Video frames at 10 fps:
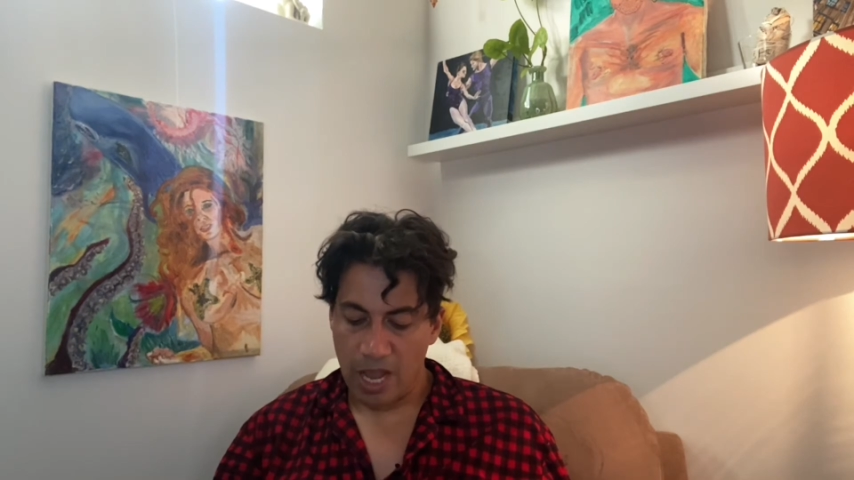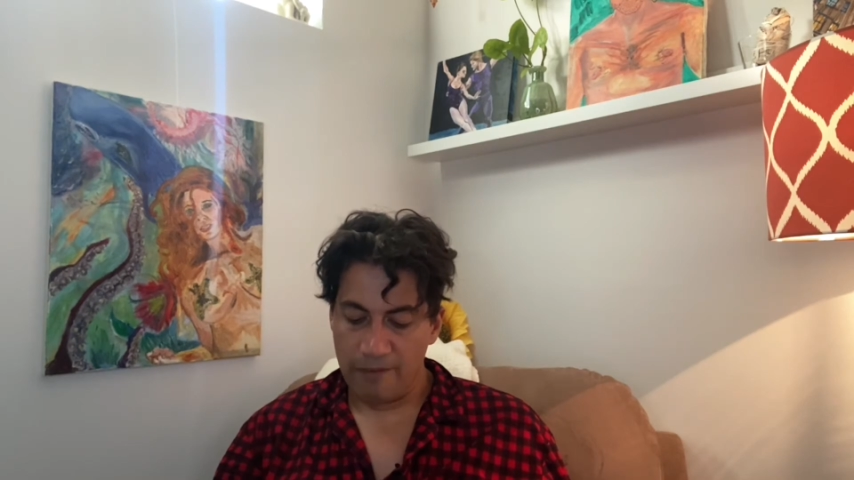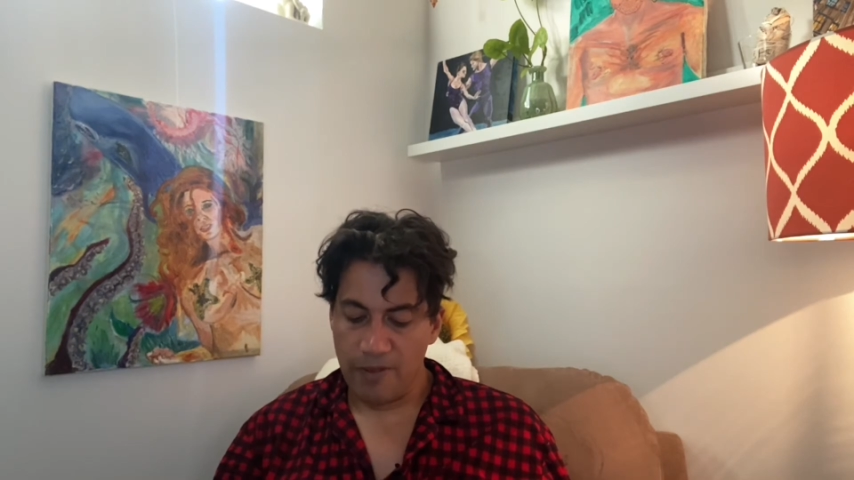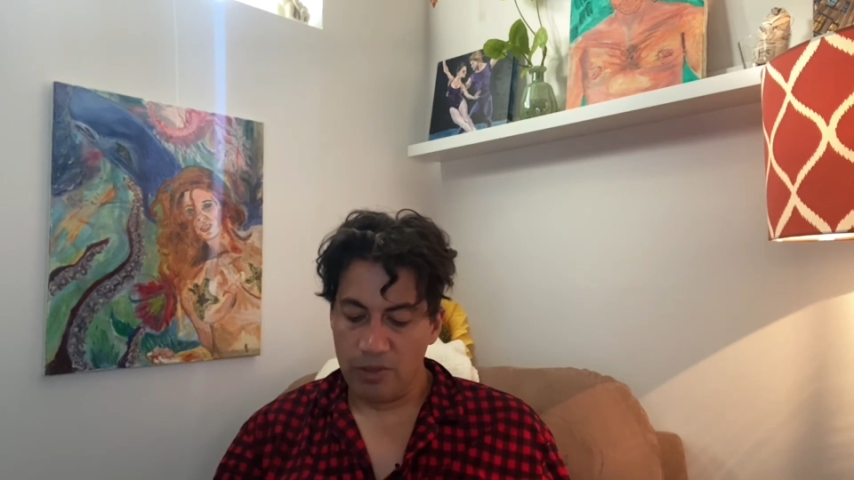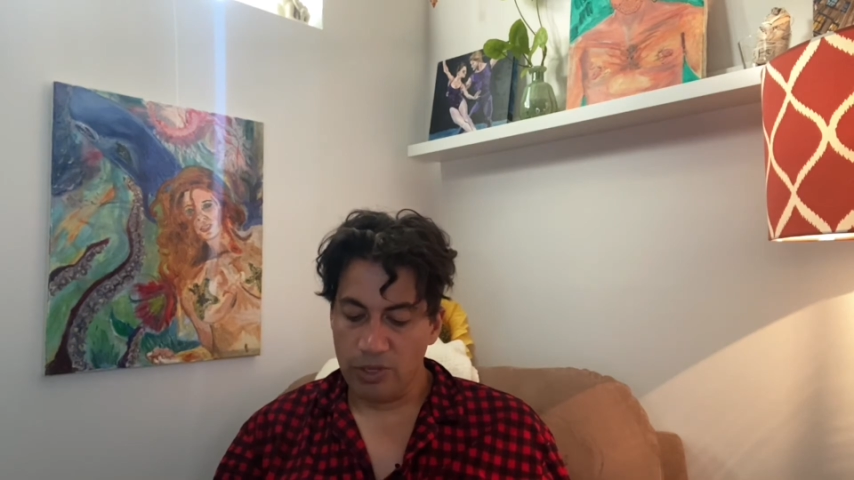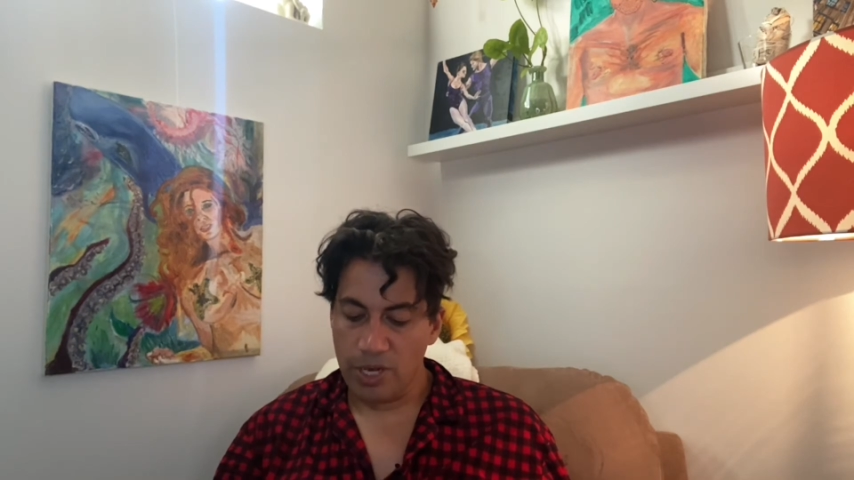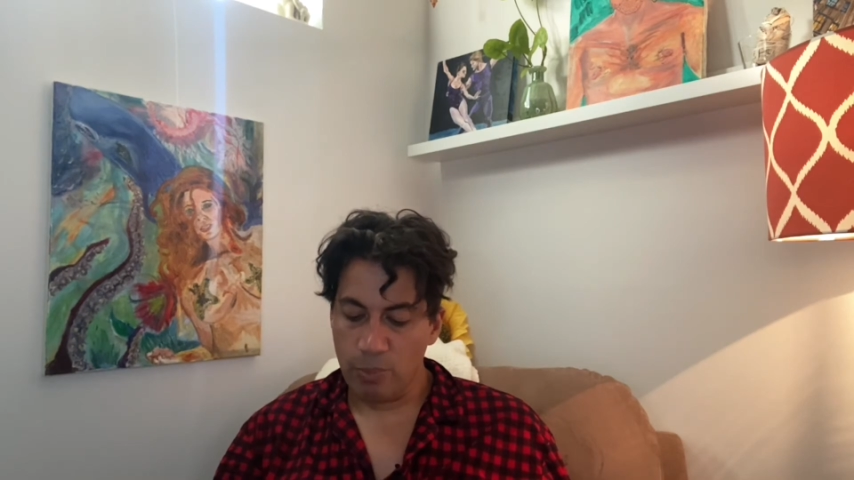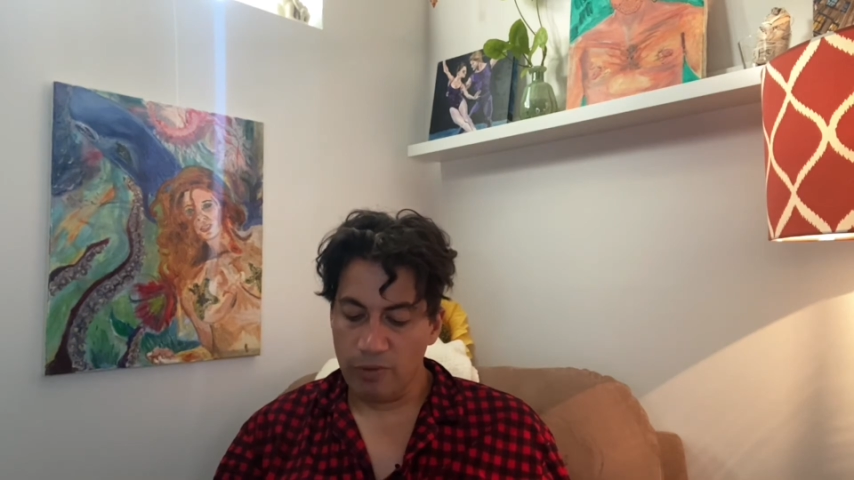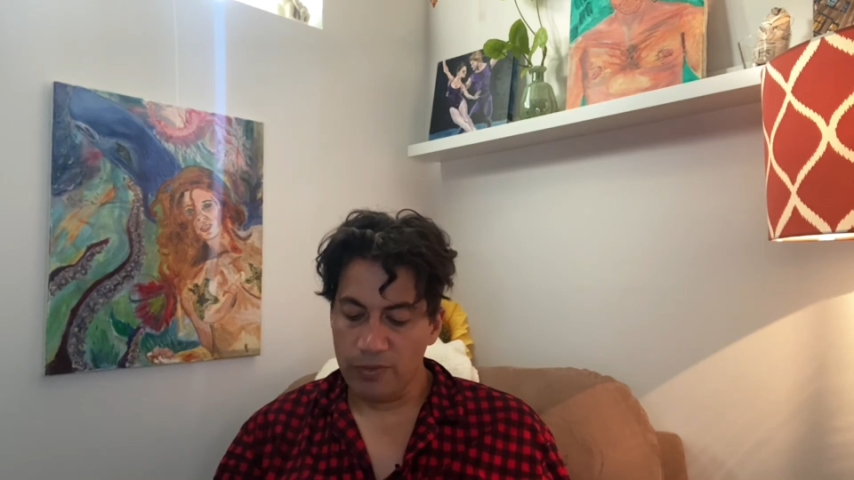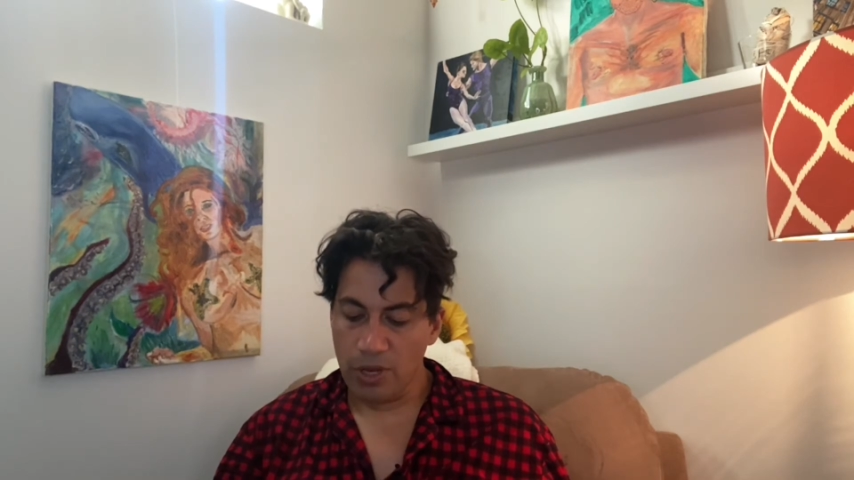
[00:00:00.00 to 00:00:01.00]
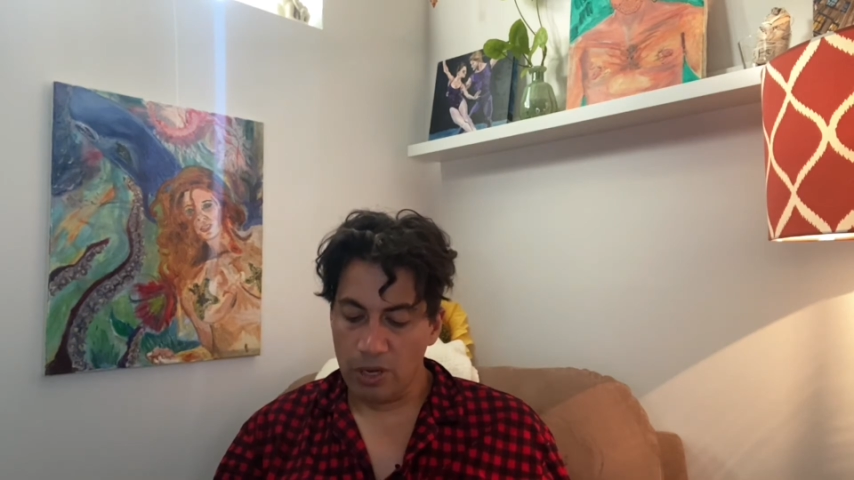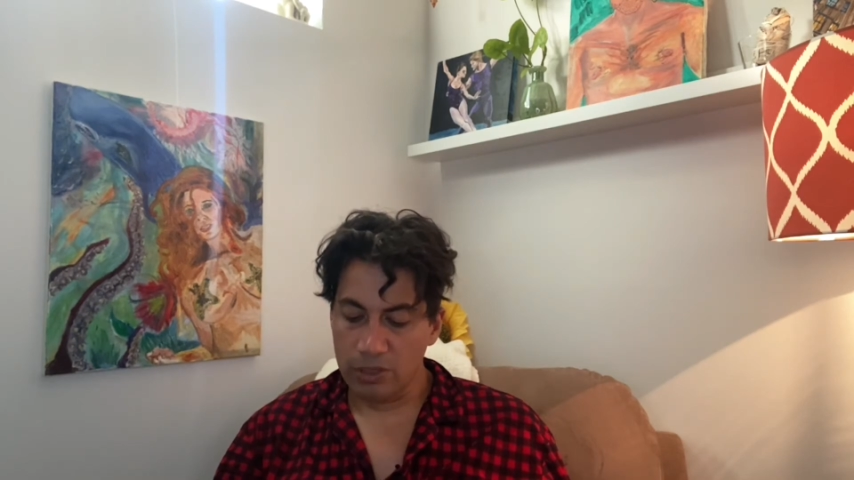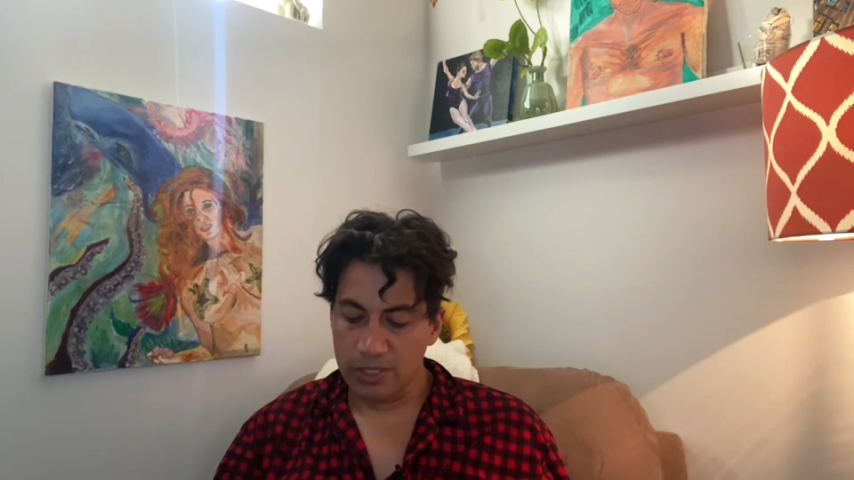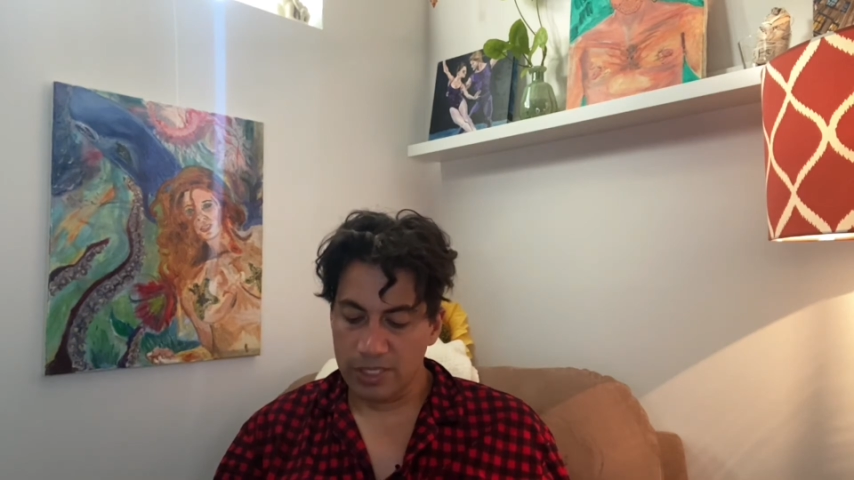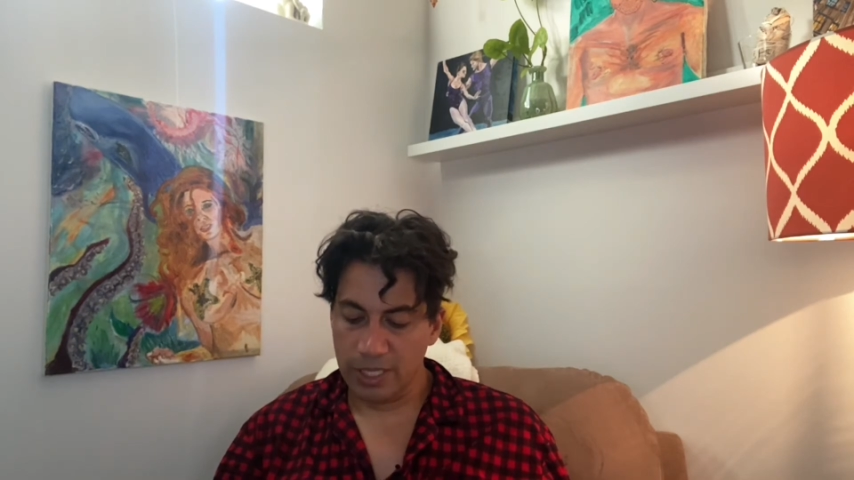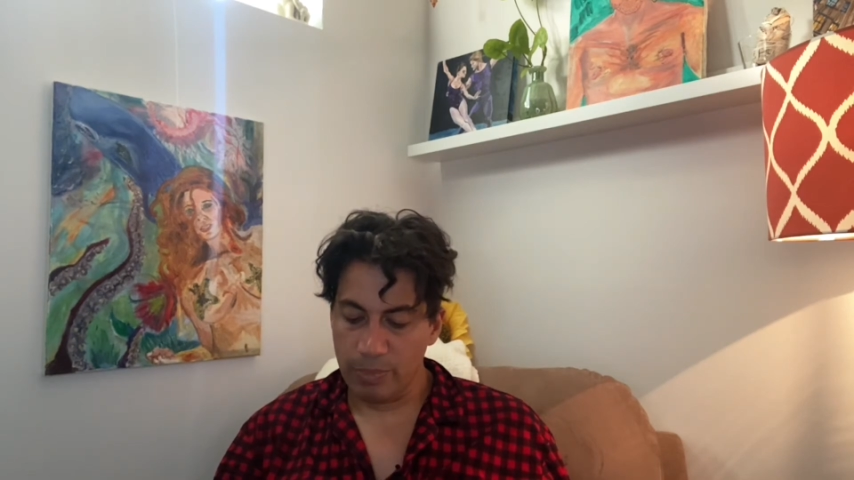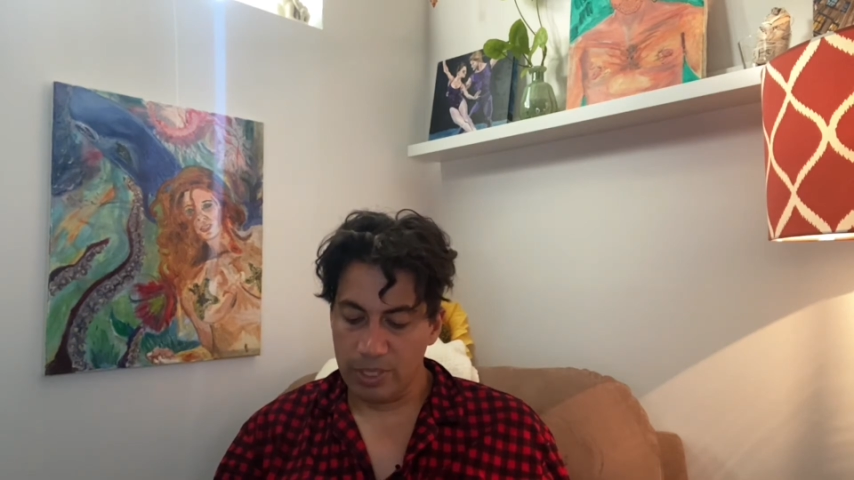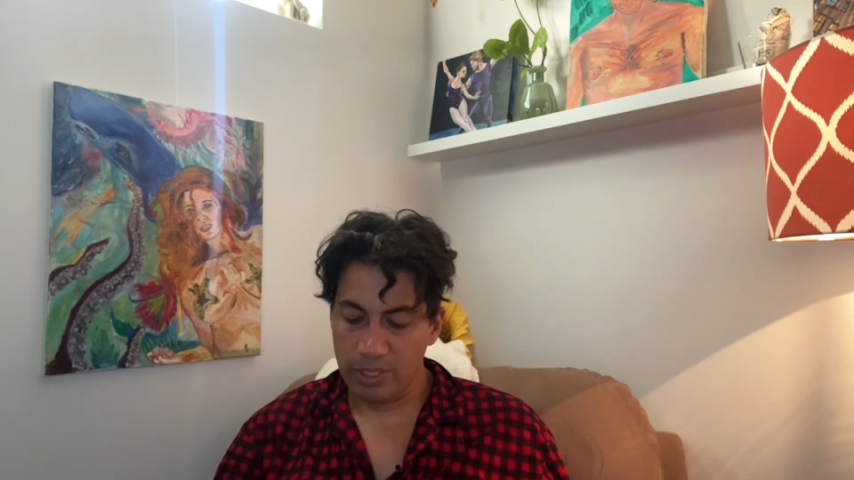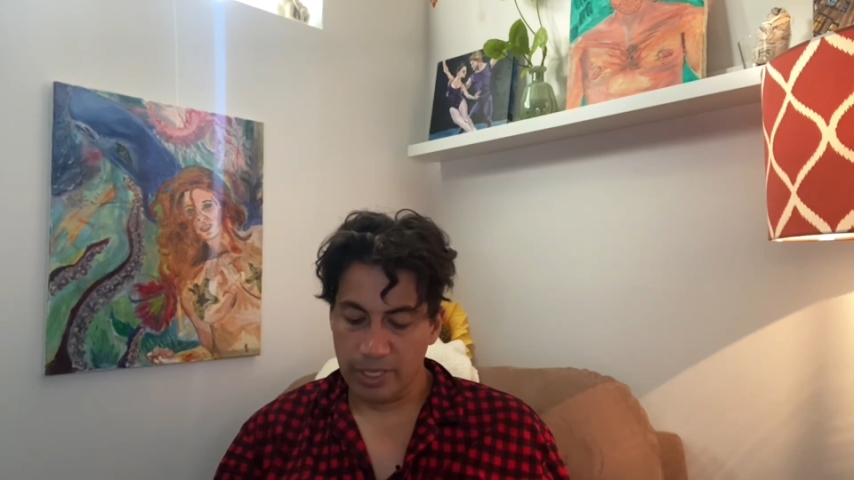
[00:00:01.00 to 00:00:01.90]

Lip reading: I found a number of young seamen